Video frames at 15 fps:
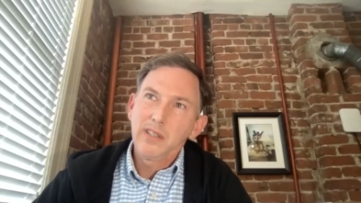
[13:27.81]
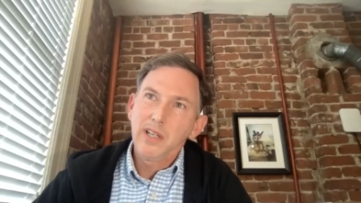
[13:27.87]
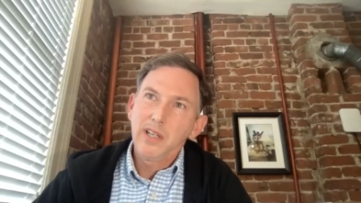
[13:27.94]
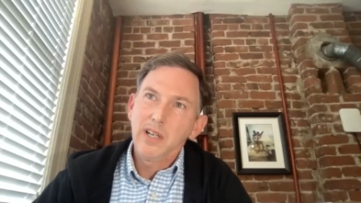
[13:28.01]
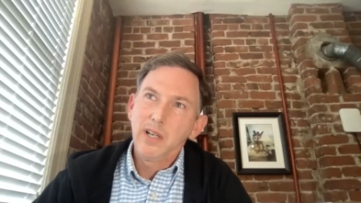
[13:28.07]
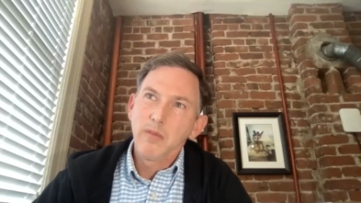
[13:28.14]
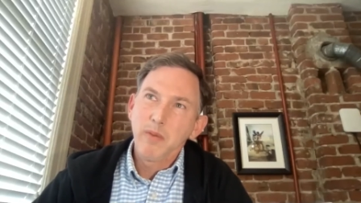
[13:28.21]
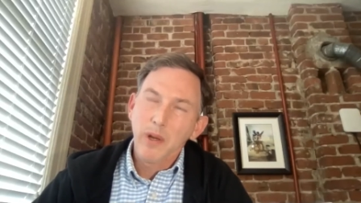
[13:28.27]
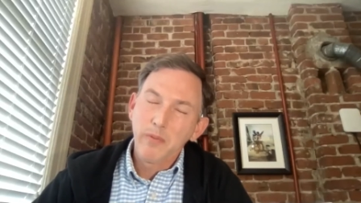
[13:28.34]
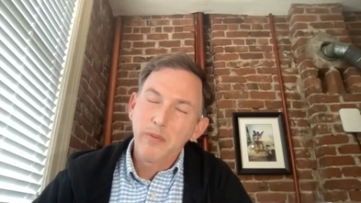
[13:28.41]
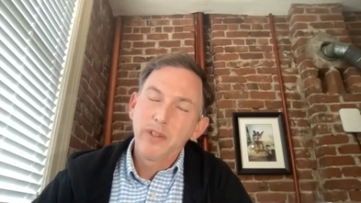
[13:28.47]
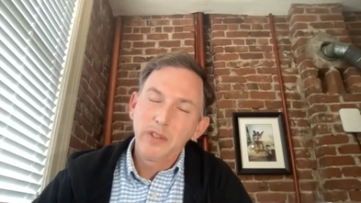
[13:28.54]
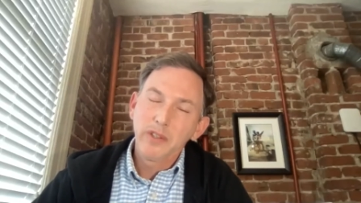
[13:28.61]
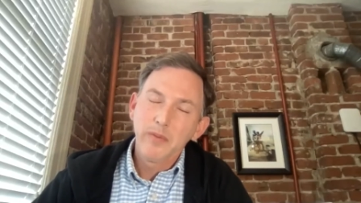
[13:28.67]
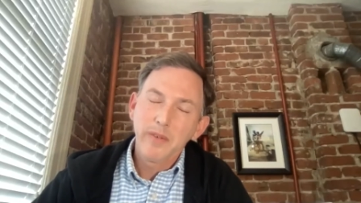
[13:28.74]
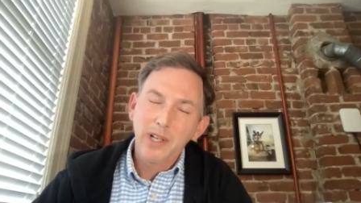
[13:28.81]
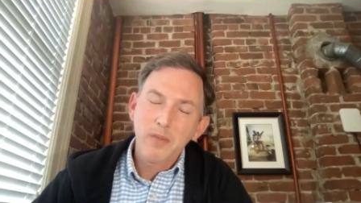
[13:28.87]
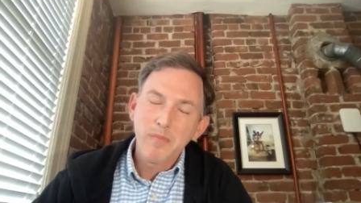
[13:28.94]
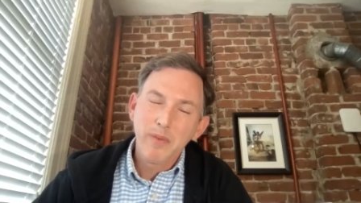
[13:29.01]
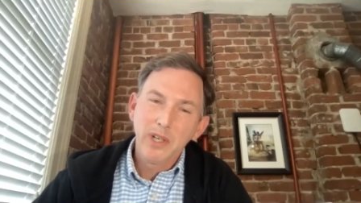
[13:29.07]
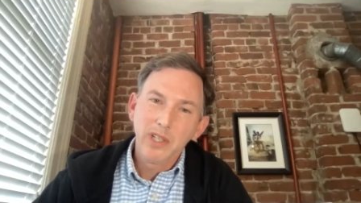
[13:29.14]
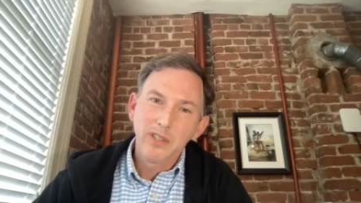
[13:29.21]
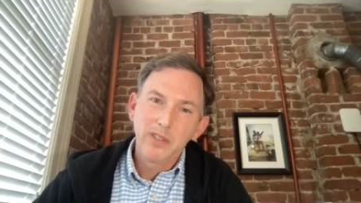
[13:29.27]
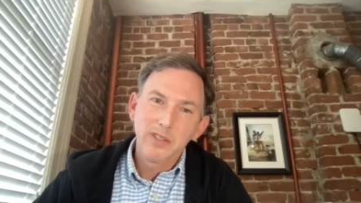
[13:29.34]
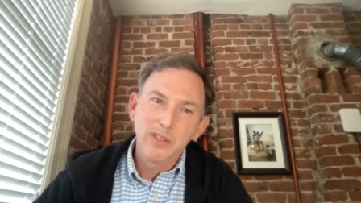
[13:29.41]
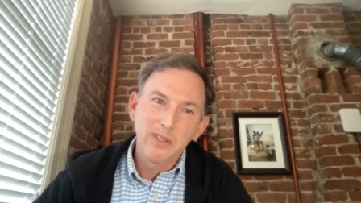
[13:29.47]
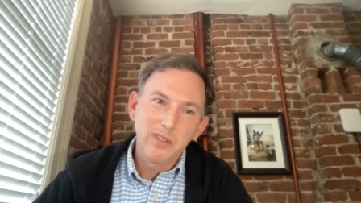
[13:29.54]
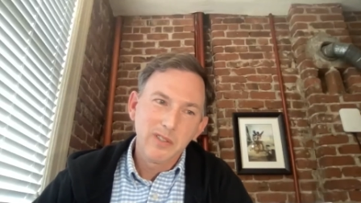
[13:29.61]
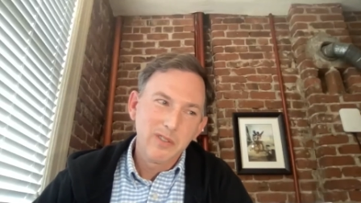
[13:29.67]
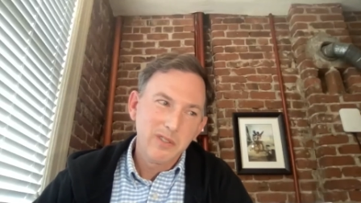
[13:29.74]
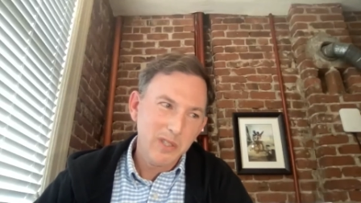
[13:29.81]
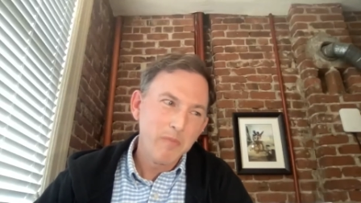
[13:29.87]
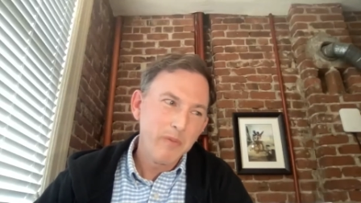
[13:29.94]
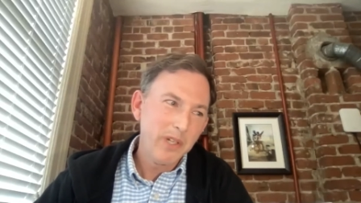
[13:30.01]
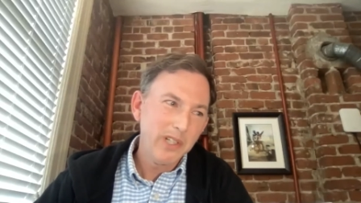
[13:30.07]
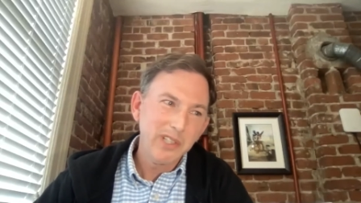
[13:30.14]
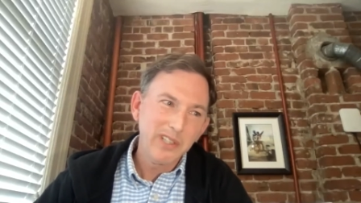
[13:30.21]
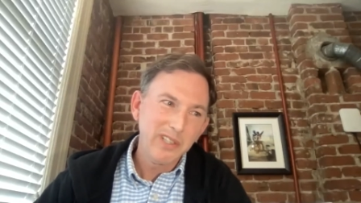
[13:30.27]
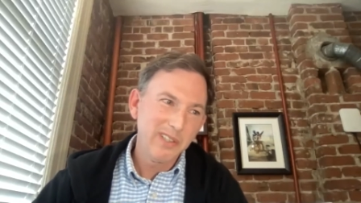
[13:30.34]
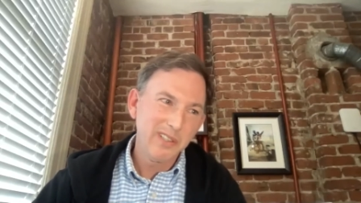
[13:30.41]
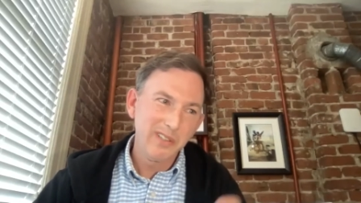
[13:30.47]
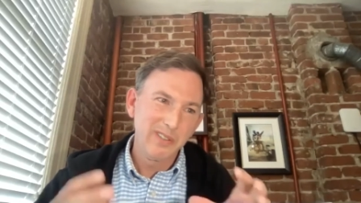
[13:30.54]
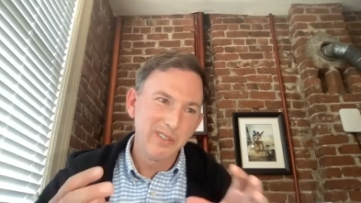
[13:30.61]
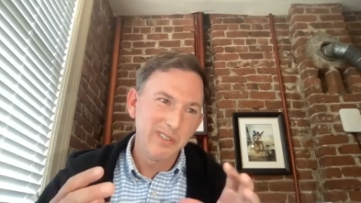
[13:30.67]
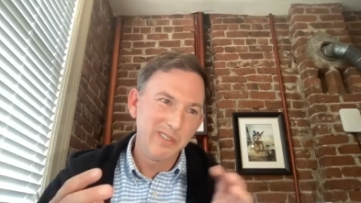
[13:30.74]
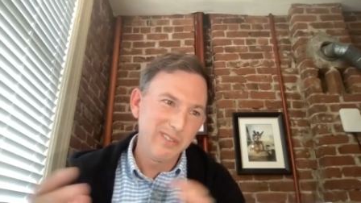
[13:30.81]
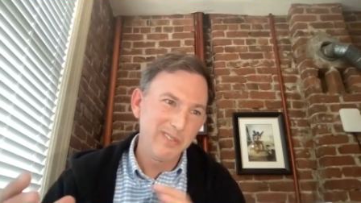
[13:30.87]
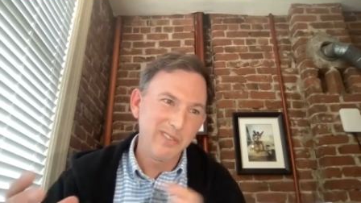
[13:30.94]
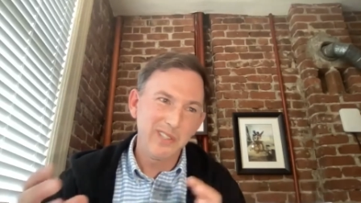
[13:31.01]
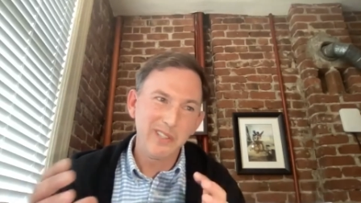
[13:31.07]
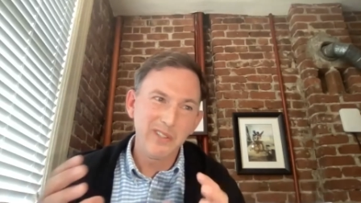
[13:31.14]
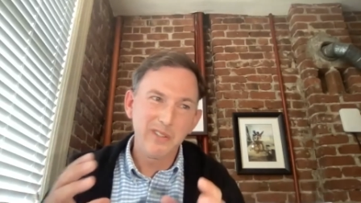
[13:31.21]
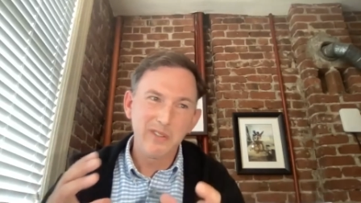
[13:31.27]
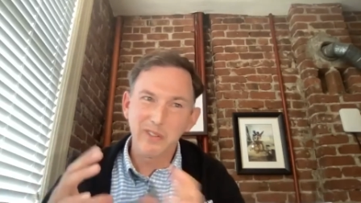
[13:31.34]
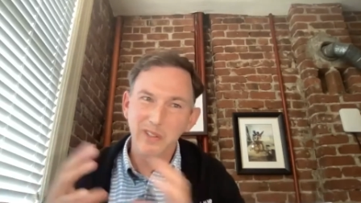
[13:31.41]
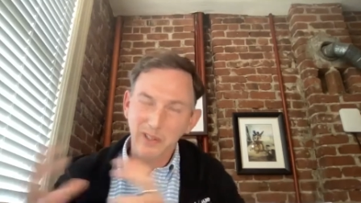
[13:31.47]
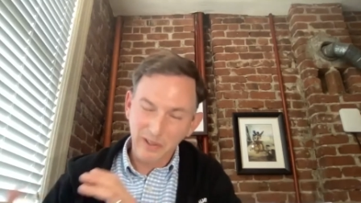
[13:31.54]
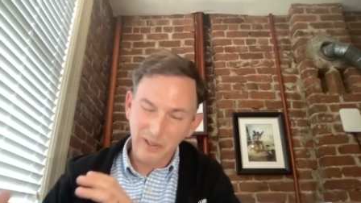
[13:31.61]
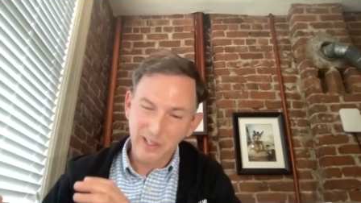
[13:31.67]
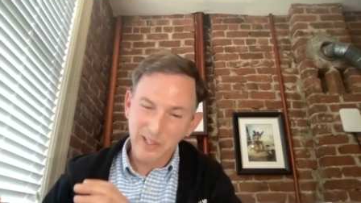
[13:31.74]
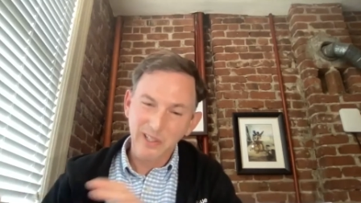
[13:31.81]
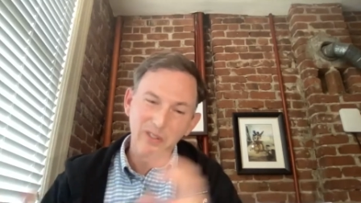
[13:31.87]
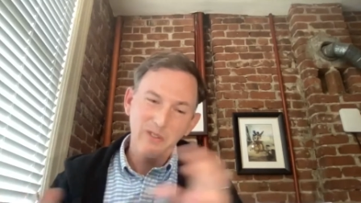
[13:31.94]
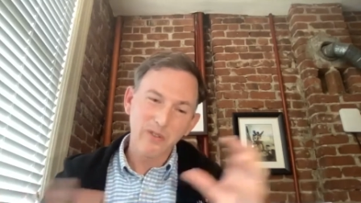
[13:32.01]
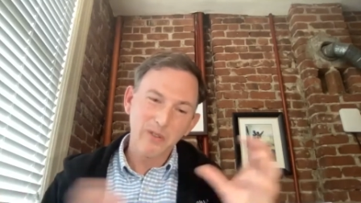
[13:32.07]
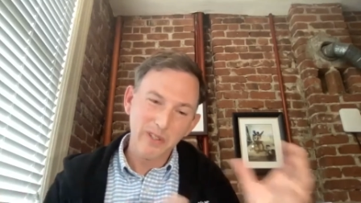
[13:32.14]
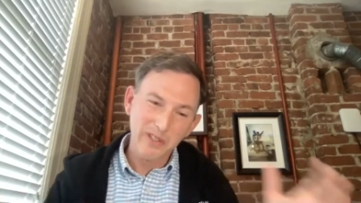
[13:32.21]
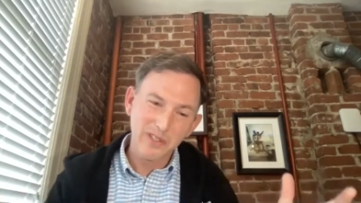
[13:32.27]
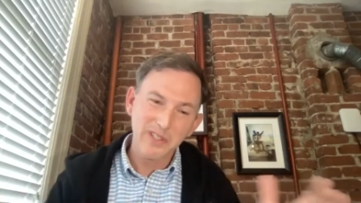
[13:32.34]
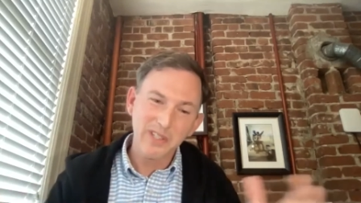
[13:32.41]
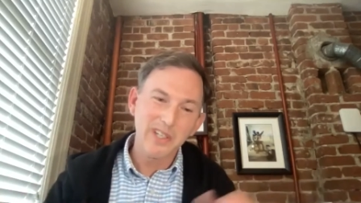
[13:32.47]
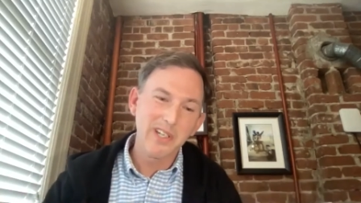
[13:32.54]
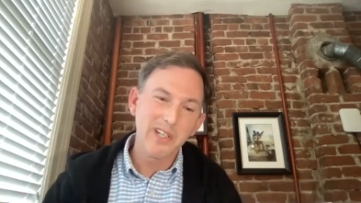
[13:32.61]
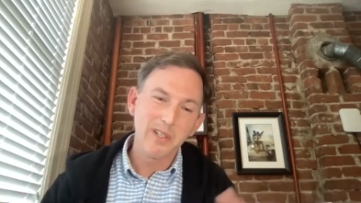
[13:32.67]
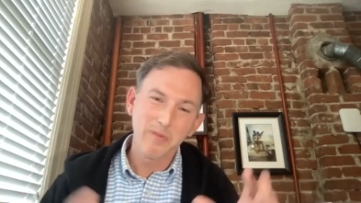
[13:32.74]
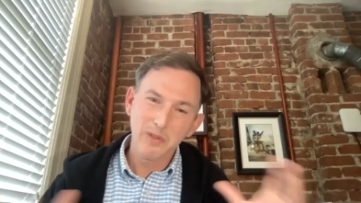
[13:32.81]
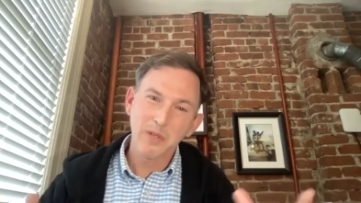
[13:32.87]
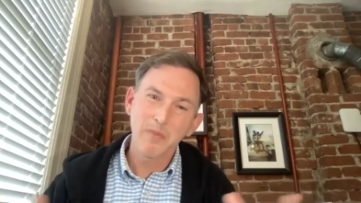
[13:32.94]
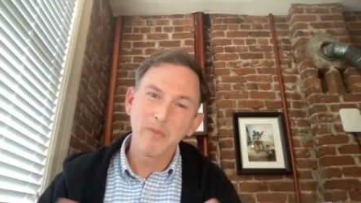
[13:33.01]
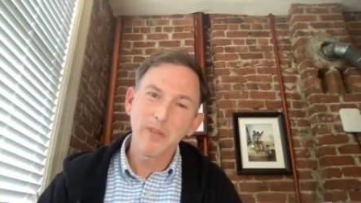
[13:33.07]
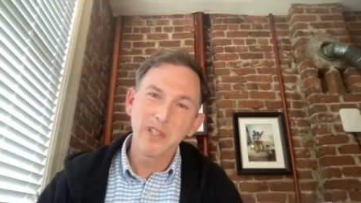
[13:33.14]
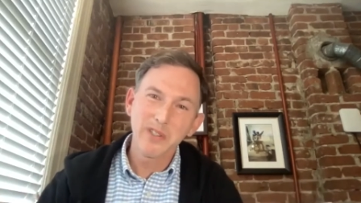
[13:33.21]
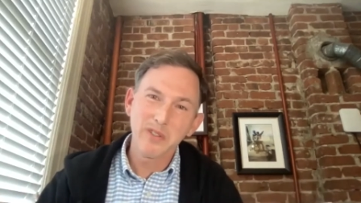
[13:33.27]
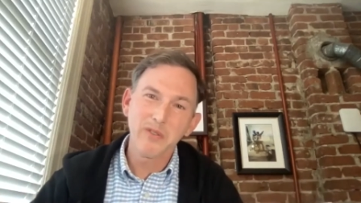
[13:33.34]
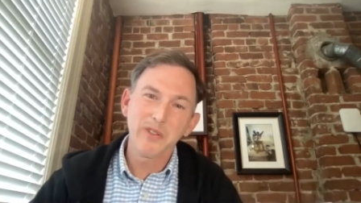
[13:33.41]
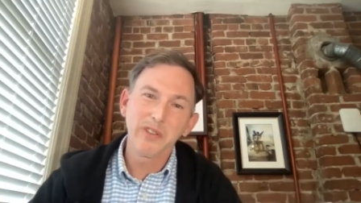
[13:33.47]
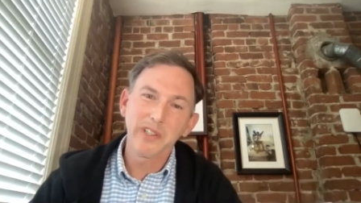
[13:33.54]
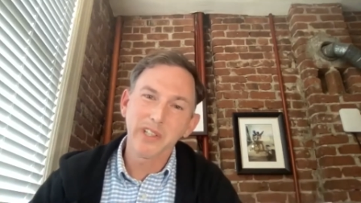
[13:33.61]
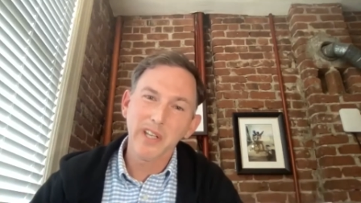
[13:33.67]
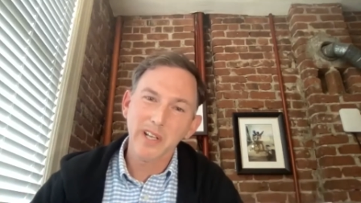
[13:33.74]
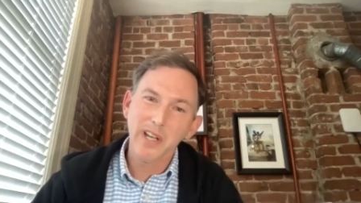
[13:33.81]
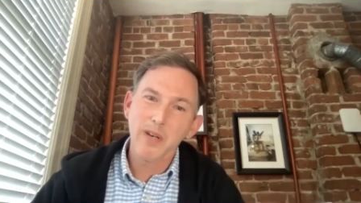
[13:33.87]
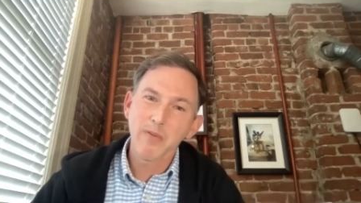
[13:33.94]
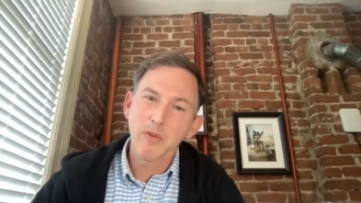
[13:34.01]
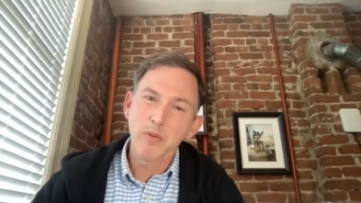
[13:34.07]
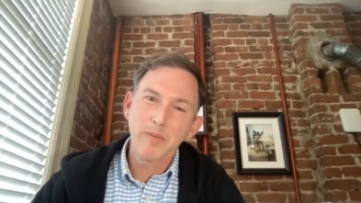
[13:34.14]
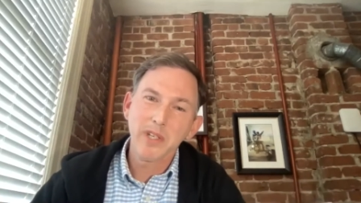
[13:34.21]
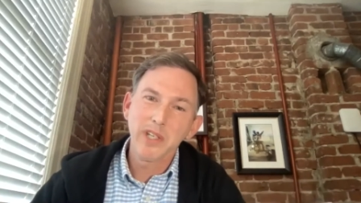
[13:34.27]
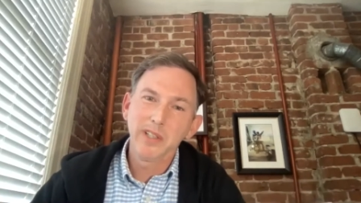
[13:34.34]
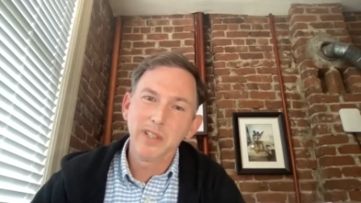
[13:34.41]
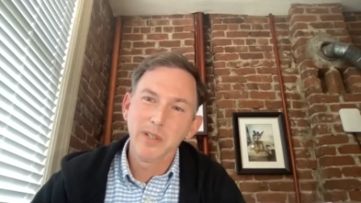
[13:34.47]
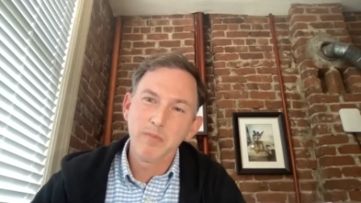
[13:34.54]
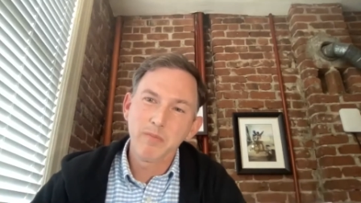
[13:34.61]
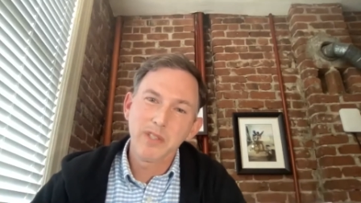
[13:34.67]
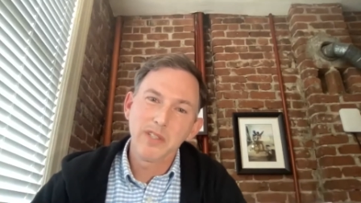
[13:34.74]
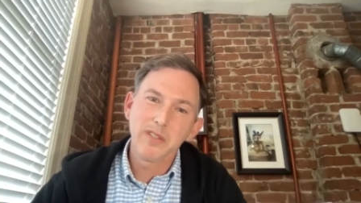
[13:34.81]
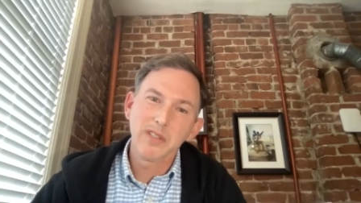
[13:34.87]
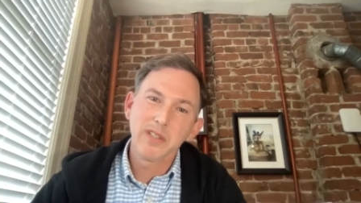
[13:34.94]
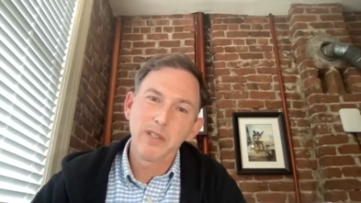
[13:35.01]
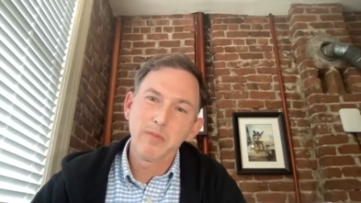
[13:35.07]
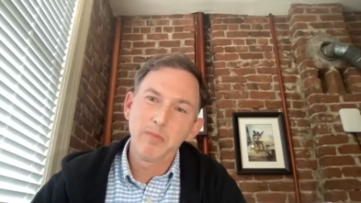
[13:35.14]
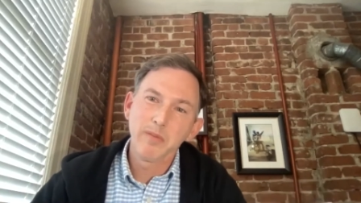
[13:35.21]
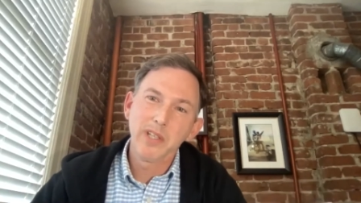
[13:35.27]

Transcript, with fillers: um, I really recommend somebody either the client or the CM, somebody's really got to have a PLM system.